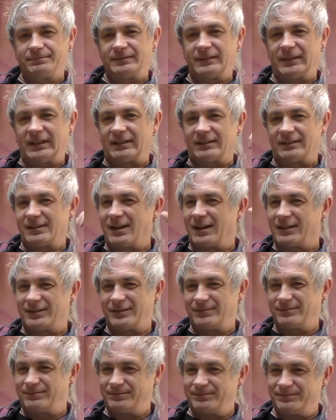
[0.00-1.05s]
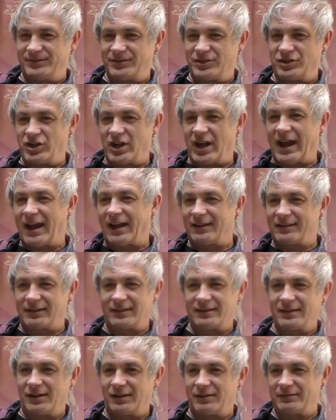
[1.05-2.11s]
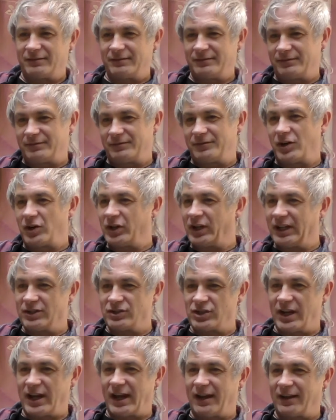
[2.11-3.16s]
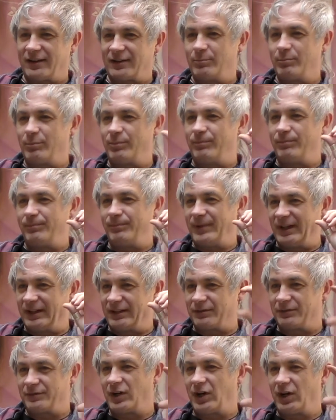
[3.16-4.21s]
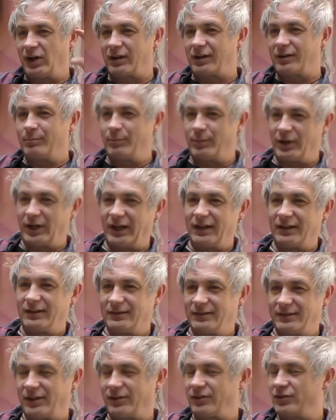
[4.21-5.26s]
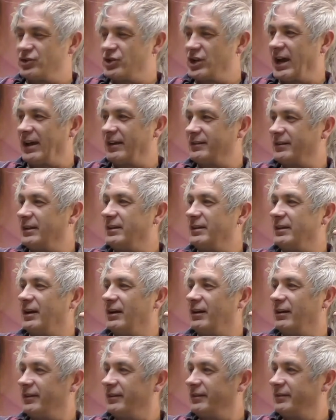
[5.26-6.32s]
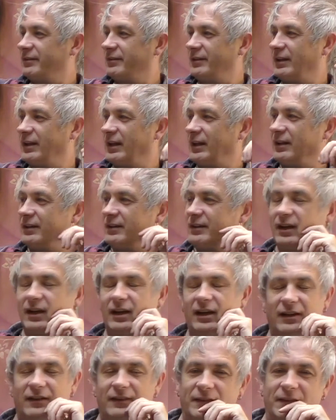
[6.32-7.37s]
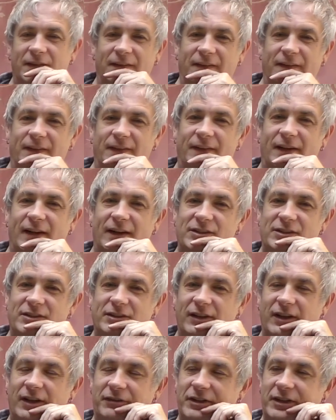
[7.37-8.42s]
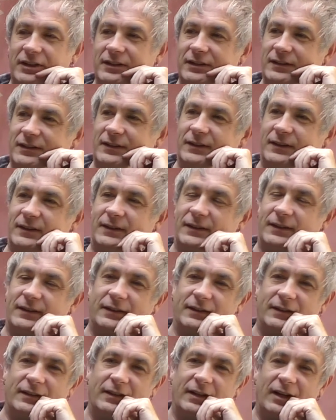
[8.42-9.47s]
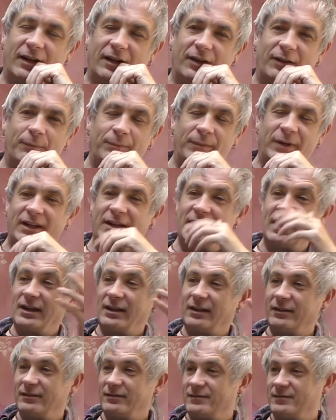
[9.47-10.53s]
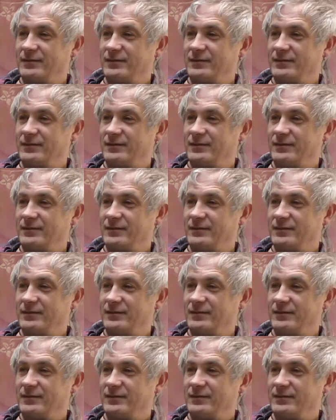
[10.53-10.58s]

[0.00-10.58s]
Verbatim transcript: it's not jazz, it's not funky jazz, it's funk, but there's jazz in there, and oh, yeah. and uh, I just love it. Um, and then,